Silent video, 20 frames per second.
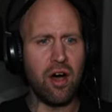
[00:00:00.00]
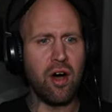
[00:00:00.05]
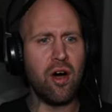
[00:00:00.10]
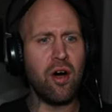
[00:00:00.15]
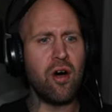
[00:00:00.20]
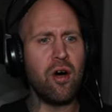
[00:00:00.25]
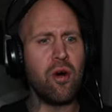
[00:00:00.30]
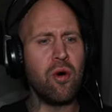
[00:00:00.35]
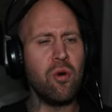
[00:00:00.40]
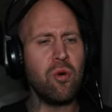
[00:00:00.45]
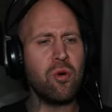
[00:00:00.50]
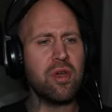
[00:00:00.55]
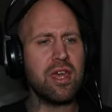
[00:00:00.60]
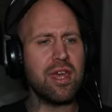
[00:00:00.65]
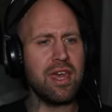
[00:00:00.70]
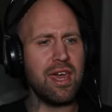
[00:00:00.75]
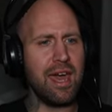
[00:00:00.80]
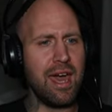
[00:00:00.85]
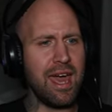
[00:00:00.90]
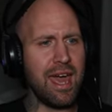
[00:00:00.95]

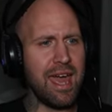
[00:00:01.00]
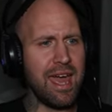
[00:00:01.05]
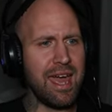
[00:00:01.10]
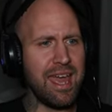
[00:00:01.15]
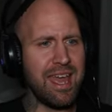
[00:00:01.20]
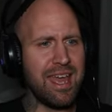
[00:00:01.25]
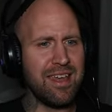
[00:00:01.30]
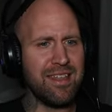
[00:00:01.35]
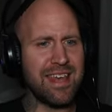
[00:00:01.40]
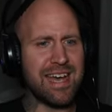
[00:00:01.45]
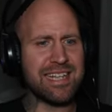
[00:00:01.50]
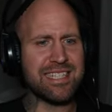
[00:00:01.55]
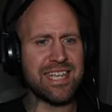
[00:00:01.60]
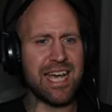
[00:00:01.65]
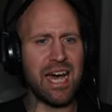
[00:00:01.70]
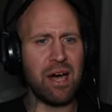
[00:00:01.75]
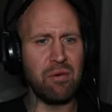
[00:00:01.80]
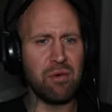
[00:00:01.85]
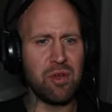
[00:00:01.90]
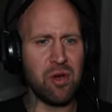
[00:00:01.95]
Okay, that's
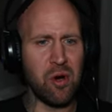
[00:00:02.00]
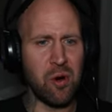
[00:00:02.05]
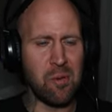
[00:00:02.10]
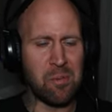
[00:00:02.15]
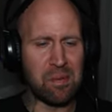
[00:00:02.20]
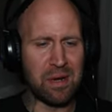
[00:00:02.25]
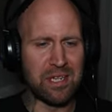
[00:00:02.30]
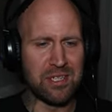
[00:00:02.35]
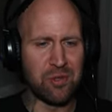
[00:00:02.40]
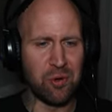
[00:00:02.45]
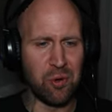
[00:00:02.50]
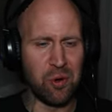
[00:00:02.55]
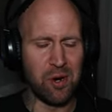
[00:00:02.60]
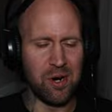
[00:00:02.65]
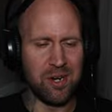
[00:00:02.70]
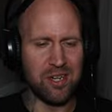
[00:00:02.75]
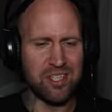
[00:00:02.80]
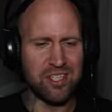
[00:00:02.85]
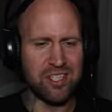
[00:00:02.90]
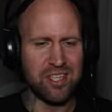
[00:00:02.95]
how you open
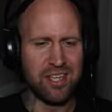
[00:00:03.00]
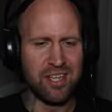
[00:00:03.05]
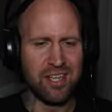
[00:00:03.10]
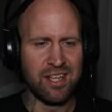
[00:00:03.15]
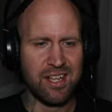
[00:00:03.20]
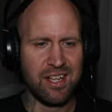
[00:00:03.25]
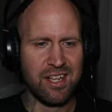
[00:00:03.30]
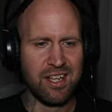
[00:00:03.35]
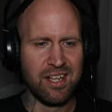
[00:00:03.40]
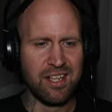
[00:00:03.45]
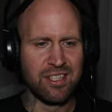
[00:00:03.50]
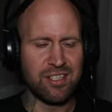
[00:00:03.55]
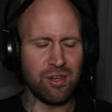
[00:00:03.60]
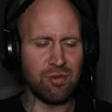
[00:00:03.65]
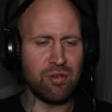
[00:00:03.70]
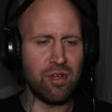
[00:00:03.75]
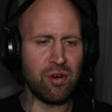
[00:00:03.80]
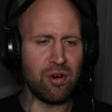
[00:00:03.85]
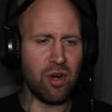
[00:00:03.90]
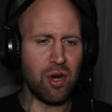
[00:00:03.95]
doors.
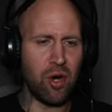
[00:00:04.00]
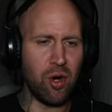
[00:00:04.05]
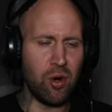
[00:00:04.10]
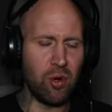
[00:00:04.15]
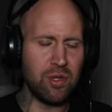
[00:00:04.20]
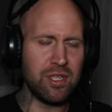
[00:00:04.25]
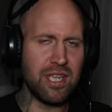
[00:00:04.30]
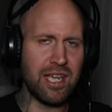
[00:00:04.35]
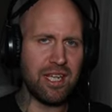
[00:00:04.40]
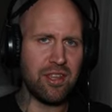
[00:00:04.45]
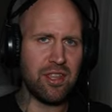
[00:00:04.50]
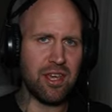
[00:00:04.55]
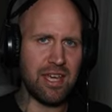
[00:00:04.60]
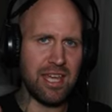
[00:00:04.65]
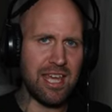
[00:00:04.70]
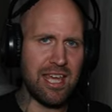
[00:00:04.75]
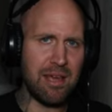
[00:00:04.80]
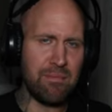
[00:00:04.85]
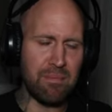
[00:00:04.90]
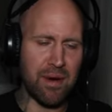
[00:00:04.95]
So you're holding the
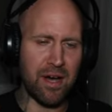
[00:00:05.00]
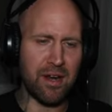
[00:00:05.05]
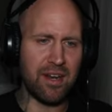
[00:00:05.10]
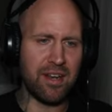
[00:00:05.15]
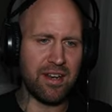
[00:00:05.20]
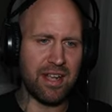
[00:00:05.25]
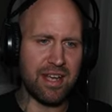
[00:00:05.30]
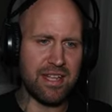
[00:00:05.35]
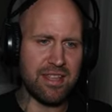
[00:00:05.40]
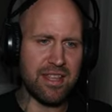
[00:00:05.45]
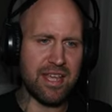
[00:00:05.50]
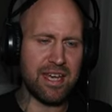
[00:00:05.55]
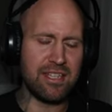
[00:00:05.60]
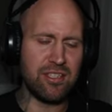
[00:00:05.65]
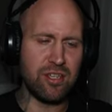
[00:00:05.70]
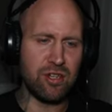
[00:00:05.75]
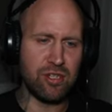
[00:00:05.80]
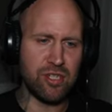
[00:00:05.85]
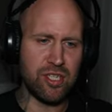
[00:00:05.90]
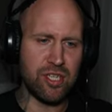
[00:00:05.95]
E button and
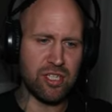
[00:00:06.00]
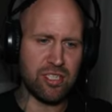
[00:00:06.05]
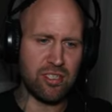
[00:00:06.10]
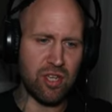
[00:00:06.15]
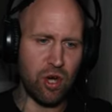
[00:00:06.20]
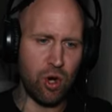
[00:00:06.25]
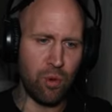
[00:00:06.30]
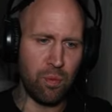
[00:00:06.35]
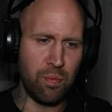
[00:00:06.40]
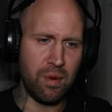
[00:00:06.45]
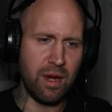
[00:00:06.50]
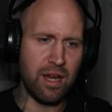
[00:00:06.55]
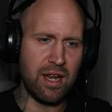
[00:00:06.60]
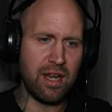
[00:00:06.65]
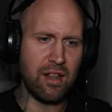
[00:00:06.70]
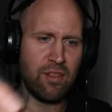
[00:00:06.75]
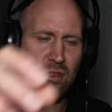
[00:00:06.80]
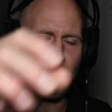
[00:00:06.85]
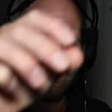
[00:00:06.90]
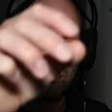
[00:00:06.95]
then you're just
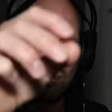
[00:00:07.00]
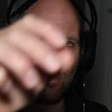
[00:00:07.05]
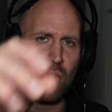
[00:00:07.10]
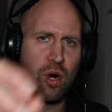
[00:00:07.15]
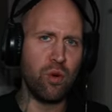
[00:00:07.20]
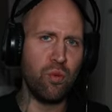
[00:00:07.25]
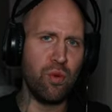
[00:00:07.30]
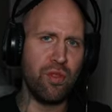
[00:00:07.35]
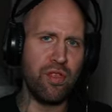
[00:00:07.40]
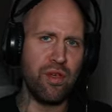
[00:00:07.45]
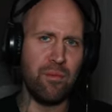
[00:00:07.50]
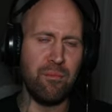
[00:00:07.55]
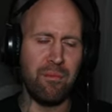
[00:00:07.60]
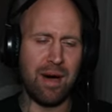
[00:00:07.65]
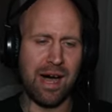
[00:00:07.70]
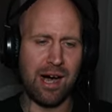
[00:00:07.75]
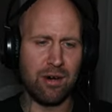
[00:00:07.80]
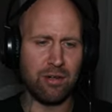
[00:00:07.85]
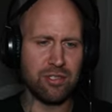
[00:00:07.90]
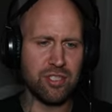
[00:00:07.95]
opening the door with the
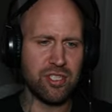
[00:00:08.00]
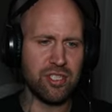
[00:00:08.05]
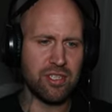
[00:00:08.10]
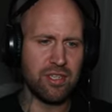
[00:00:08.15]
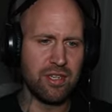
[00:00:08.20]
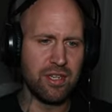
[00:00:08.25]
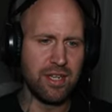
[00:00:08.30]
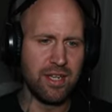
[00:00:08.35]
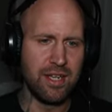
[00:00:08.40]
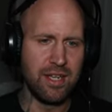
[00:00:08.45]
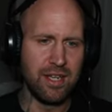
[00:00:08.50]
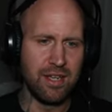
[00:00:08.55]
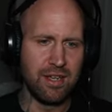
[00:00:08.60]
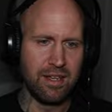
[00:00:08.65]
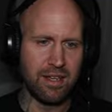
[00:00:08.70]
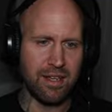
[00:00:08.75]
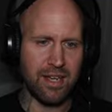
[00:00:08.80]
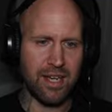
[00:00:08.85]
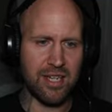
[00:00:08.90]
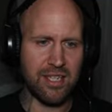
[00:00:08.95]
mouse.
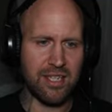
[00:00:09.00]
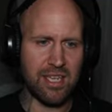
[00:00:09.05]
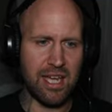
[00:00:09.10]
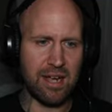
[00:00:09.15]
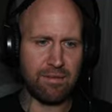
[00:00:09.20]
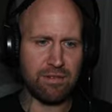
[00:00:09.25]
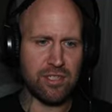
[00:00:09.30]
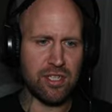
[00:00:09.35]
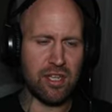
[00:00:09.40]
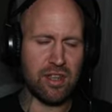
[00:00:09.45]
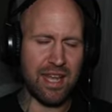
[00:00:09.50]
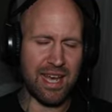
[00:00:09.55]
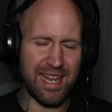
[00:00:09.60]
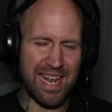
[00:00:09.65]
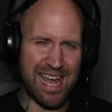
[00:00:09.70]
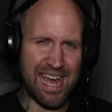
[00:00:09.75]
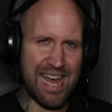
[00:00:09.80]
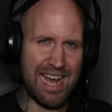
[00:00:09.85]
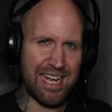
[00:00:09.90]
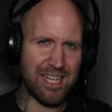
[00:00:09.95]
It gives you
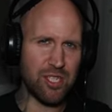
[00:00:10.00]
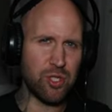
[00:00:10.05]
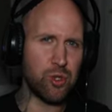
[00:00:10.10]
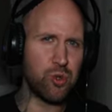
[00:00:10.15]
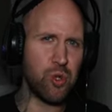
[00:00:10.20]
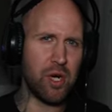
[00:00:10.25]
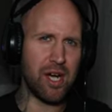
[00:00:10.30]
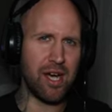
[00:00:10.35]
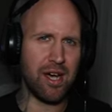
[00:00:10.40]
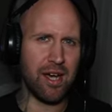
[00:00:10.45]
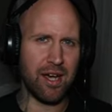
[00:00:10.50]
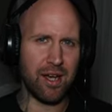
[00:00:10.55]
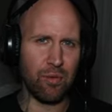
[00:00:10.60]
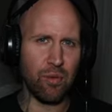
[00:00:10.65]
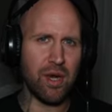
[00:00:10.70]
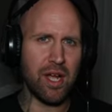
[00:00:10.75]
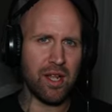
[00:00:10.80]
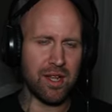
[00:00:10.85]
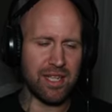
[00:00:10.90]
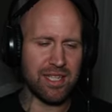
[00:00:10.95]
that extra
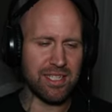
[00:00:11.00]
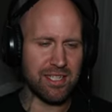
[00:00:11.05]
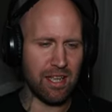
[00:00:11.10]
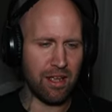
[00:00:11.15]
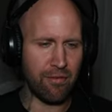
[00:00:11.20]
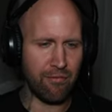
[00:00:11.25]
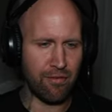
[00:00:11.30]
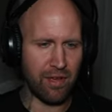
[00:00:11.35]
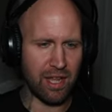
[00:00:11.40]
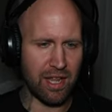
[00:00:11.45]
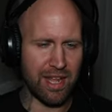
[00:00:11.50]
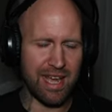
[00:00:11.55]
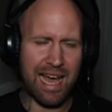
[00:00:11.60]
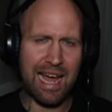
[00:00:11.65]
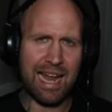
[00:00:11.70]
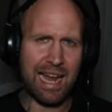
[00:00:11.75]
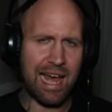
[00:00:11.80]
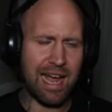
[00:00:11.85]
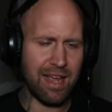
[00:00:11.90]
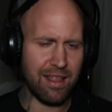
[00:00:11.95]
realistic feeling.
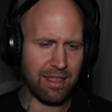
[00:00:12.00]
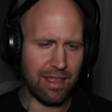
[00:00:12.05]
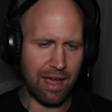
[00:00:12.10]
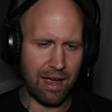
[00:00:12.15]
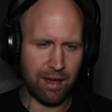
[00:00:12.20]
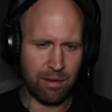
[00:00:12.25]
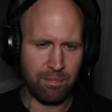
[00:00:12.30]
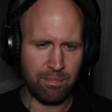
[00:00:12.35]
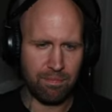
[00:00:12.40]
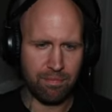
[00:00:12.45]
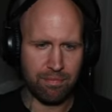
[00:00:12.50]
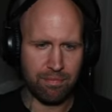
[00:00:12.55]
I like that.